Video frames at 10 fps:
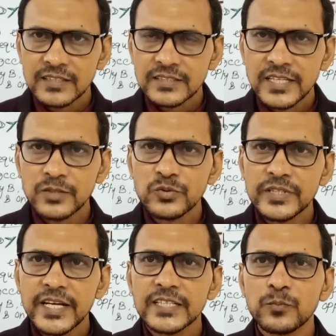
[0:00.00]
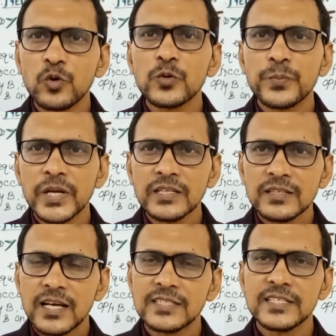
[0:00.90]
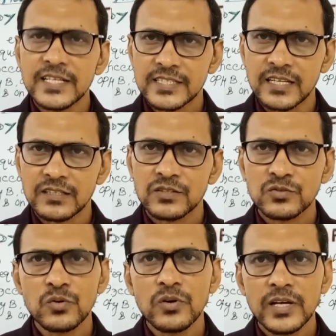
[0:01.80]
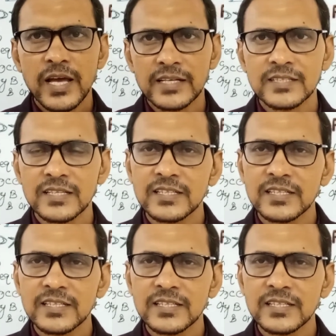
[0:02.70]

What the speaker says: then we get more pain as a reaction. So action